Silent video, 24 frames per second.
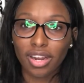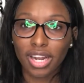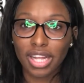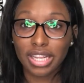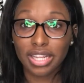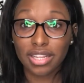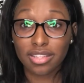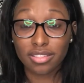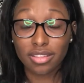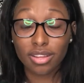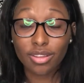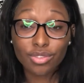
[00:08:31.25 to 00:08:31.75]
And
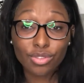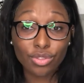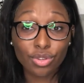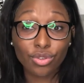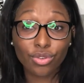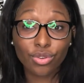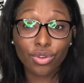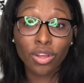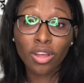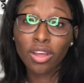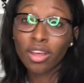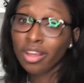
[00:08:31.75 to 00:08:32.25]
that's
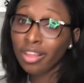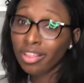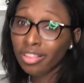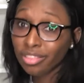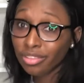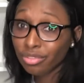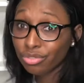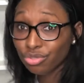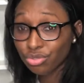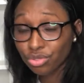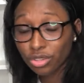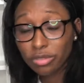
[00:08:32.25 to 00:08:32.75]
also
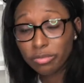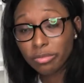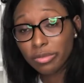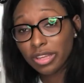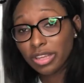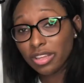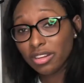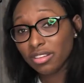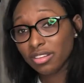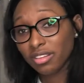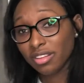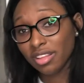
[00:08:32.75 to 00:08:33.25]
the
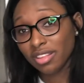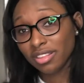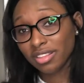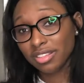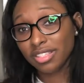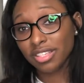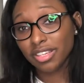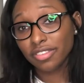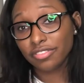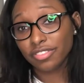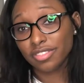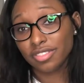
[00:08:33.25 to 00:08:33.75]
treatment and the
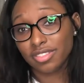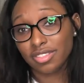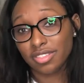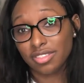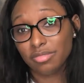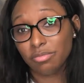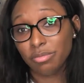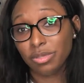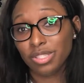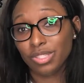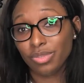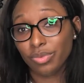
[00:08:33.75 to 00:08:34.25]
differences
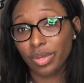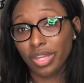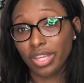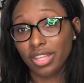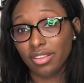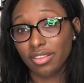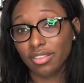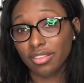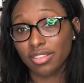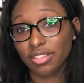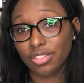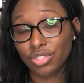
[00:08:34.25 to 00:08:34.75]

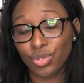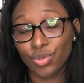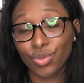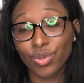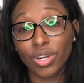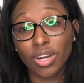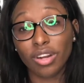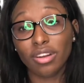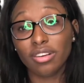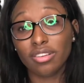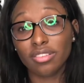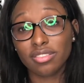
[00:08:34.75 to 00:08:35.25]
between the 2
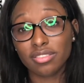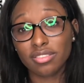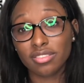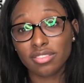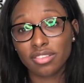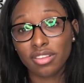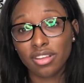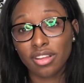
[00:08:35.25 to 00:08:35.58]
girls.